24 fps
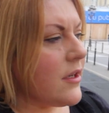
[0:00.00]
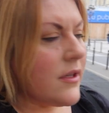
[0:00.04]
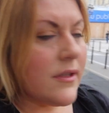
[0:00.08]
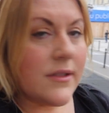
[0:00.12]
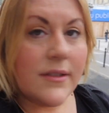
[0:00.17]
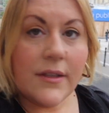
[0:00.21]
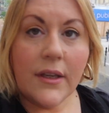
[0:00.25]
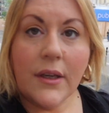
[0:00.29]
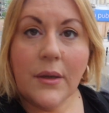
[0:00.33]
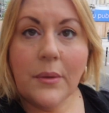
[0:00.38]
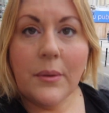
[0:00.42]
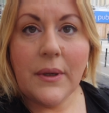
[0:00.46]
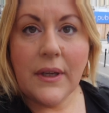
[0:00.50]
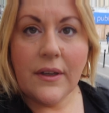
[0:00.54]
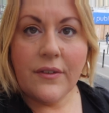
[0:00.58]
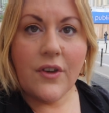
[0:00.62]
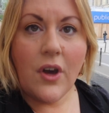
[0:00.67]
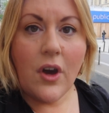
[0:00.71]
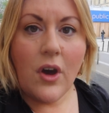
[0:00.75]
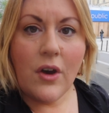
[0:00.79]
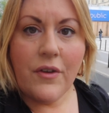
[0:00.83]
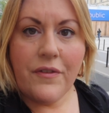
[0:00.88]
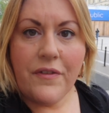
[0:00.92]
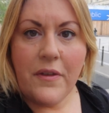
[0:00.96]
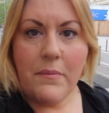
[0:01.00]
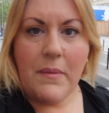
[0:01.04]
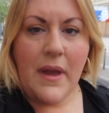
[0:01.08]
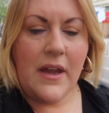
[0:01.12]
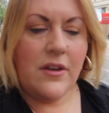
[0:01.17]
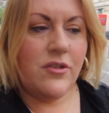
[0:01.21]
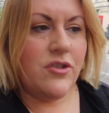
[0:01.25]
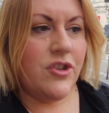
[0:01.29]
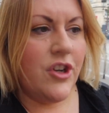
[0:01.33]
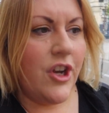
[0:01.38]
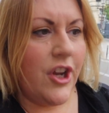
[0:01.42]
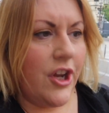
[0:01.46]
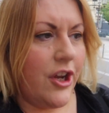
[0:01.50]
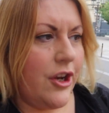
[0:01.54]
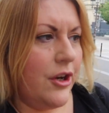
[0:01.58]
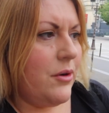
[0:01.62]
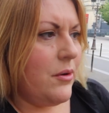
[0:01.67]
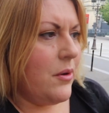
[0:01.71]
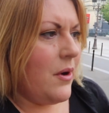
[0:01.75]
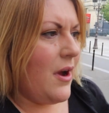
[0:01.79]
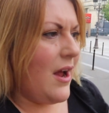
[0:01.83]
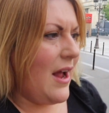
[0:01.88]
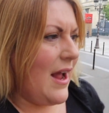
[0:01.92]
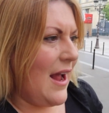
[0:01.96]
So we have got off the
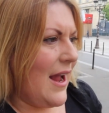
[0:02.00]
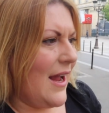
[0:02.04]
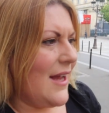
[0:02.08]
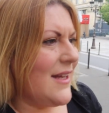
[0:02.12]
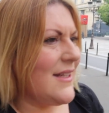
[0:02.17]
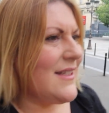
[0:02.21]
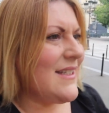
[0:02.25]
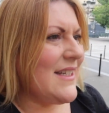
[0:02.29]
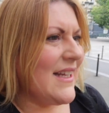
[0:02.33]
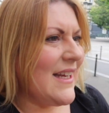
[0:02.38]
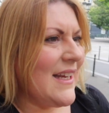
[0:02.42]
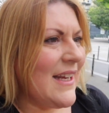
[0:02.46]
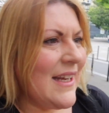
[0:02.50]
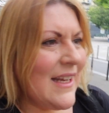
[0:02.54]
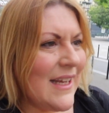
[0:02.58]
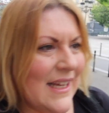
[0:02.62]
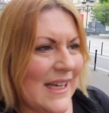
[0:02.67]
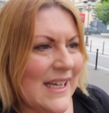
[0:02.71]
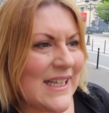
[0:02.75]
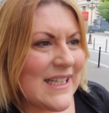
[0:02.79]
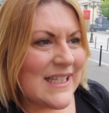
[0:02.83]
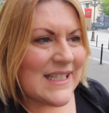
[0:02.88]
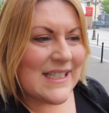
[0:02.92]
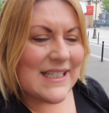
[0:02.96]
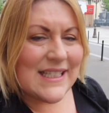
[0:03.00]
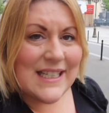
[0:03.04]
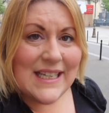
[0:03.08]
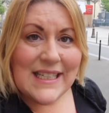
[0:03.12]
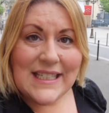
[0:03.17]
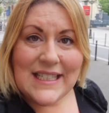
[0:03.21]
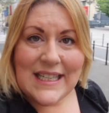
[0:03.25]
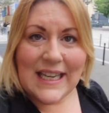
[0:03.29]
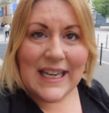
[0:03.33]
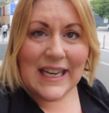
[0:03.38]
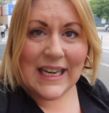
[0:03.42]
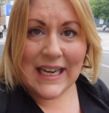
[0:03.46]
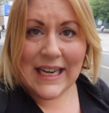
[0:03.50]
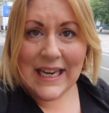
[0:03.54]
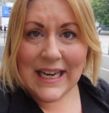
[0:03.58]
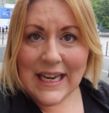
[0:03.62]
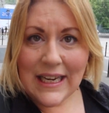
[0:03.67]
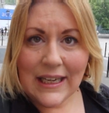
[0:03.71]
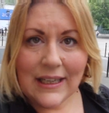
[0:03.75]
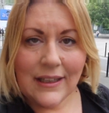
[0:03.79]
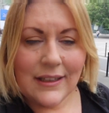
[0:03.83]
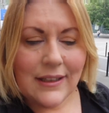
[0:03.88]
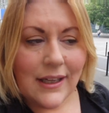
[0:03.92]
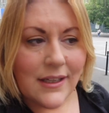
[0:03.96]
metro at City,
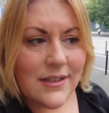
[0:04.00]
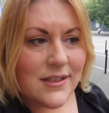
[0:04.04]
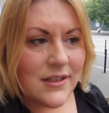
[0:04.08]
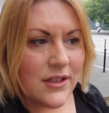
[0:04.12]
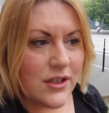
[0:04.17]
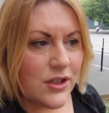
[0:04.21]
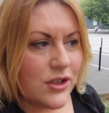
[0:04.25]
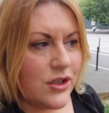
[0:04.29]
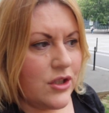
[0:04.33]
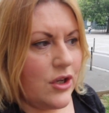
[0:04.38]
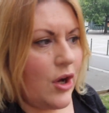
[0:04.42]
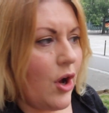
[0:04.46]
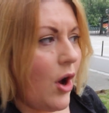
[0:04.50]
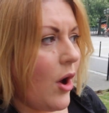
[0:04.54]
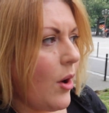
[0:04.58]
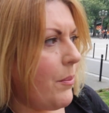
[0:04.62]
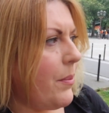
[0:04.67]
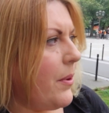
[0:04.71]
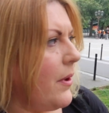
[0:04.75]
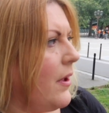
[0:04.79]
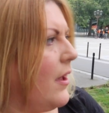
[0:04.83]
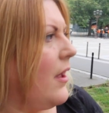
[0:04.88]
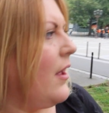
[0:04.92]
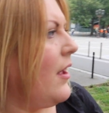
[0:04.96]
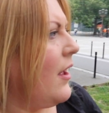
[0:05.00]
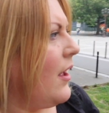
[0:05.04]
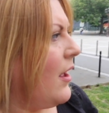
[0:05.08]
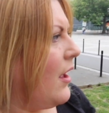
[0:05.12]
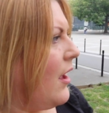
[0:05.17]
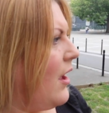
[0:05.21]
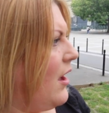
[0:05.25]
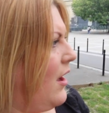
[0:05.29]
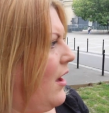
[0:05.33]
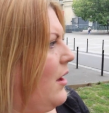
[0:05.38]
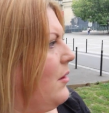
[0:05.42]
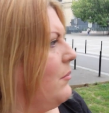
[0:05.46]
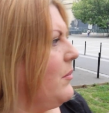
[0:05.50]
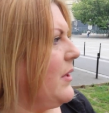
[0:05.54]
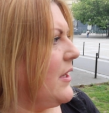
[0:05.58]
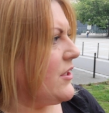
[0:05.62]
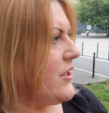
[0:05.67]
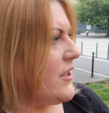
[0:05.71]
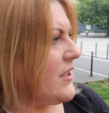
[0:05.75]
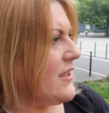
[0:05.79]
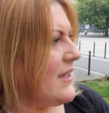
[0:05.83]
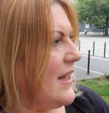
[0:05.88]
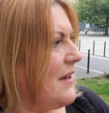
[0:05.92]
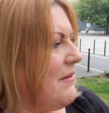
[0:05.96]
that's the stop, and we're
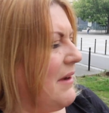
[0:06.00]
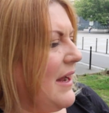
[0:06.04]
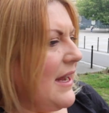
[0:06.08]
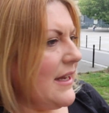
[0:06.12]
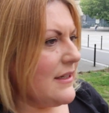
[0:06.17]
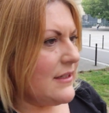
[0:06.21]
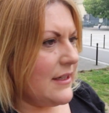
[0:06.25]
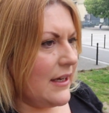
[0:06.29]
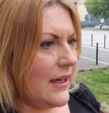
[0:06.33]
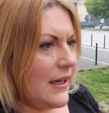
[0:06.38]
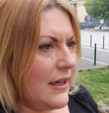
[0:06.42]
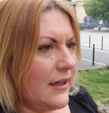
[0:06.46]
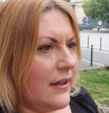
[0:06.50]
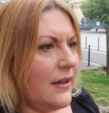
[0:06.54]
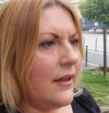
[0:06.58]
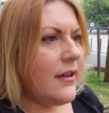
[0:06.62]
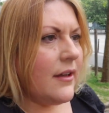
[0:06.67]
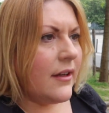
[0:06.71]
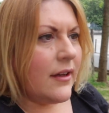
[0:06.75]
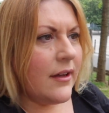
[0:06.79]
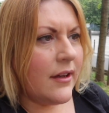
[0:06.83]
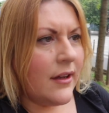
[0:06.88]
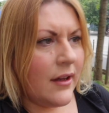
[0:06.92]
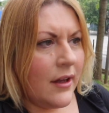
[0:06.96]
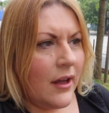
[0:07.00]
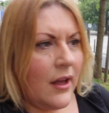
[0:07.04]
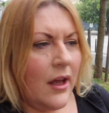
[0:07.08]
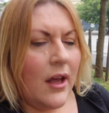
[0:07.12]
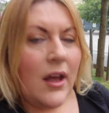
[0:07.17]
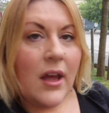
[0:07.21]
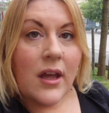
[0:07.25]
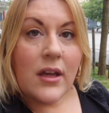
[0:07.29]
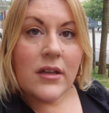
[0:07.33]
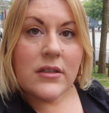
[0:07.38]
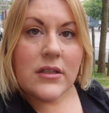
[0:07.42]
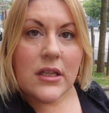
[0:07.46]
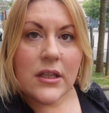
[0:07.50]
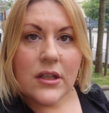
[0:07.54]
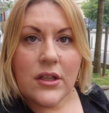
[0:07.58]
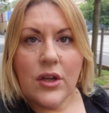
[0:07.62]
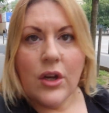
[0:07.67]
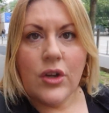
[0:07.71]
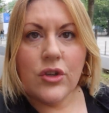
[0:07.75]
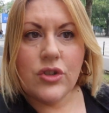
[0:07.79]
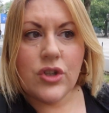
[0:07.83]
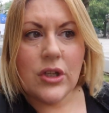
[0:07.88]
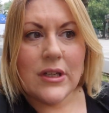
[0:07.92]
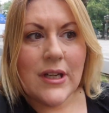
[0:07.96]
just now heading to the
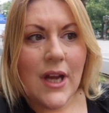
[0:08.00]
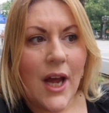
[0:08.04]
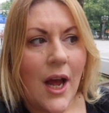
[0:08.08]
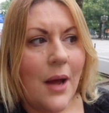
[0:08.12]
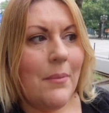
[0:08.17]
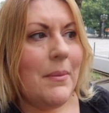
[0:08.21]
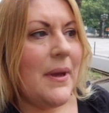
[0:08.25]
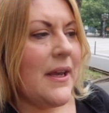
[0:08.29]
Notre Dame.